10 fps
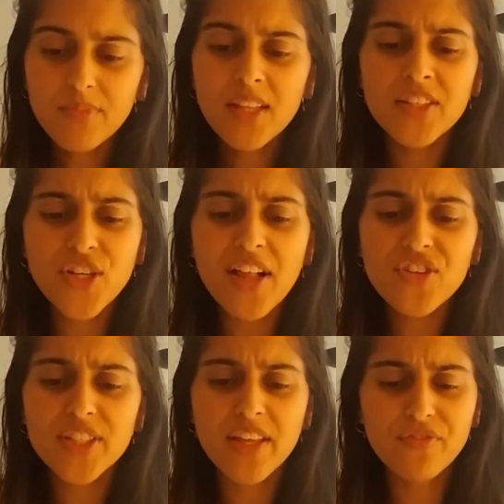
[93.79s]
challenge
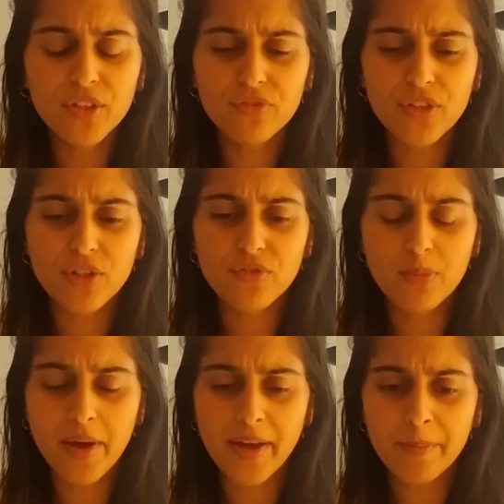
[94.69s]
that I feel for you for
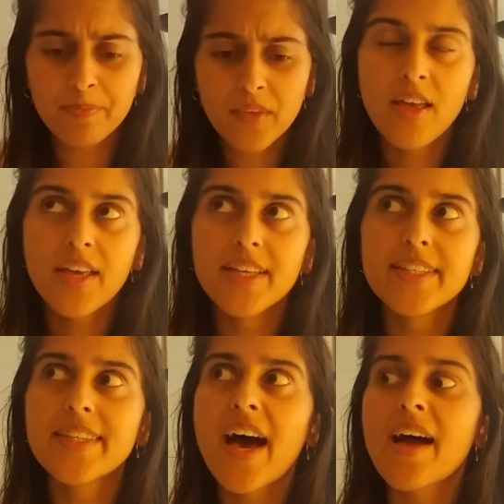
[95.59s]
May
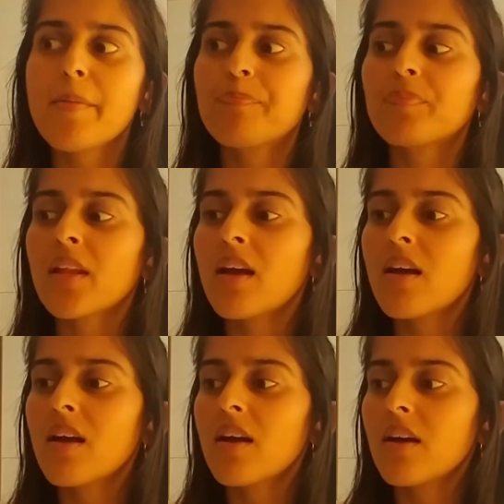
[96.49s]
is that,
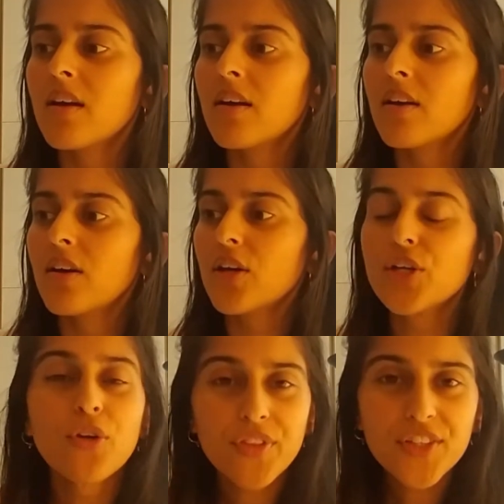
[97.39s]

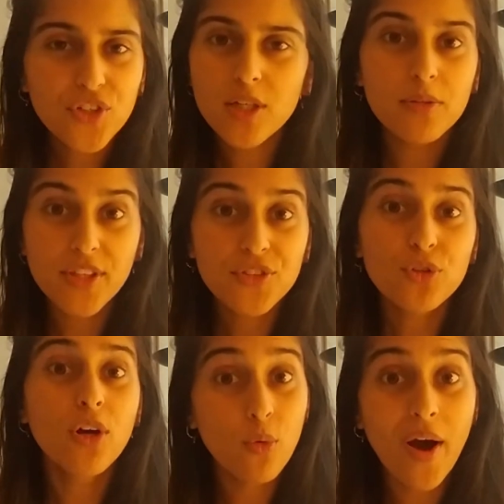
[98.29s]
things are
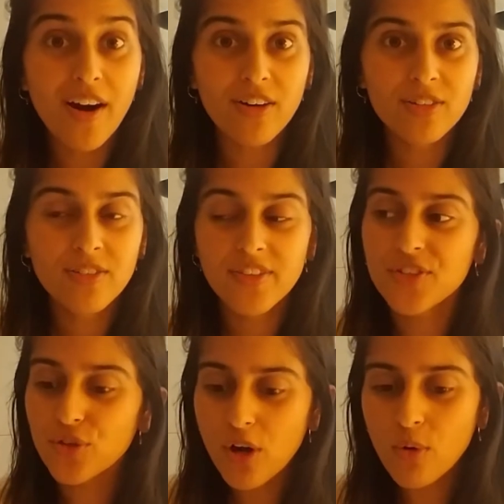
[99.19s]
going well.
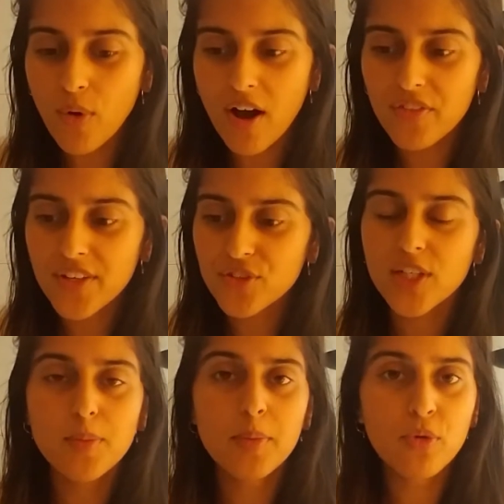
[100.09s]
Things are going well. Things are going
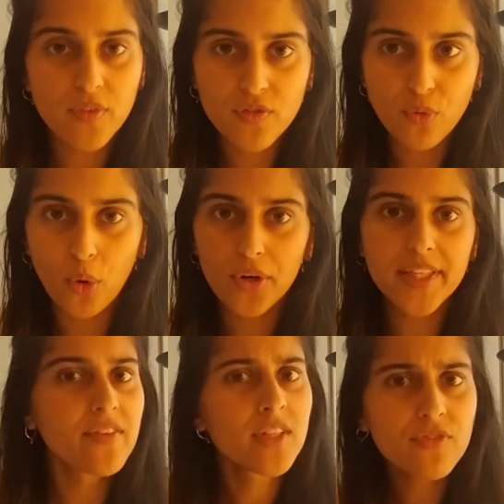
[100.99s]
to be moving forward,
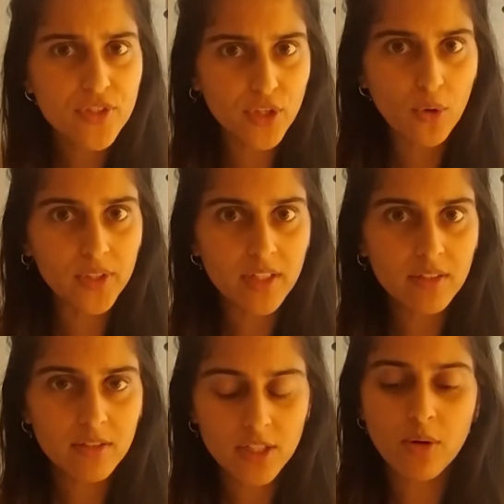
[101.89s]
even if
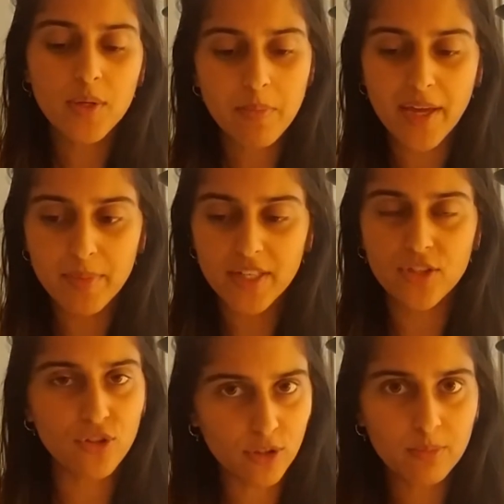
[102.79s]
slowly, in May
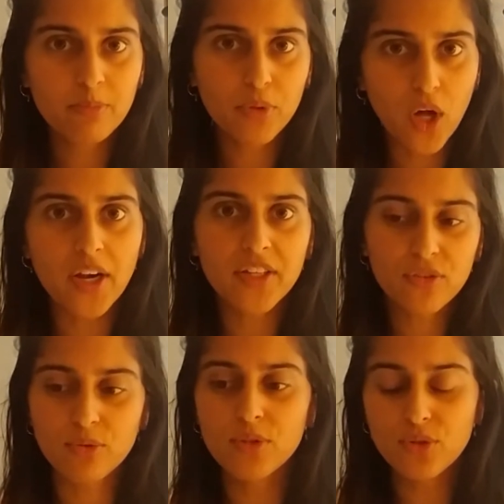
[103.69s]
because you're plodding
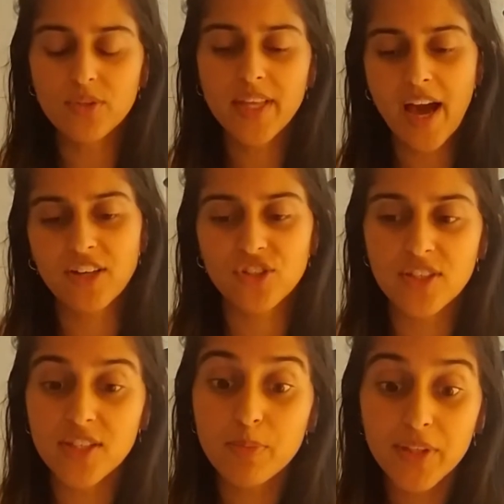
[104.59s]
through and doing the
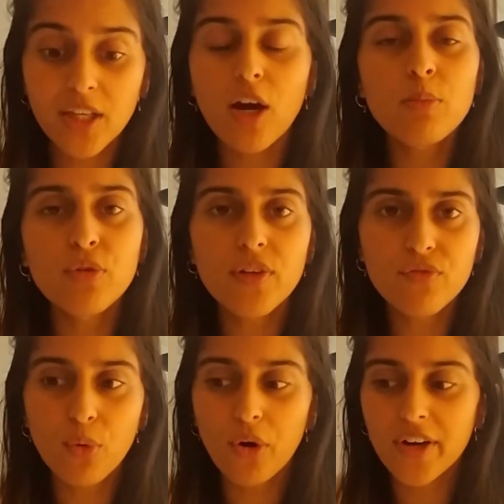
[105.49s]
actions, but they are moving
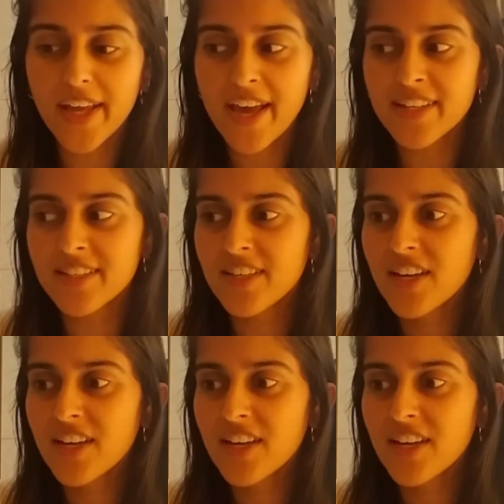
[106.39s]
forward. And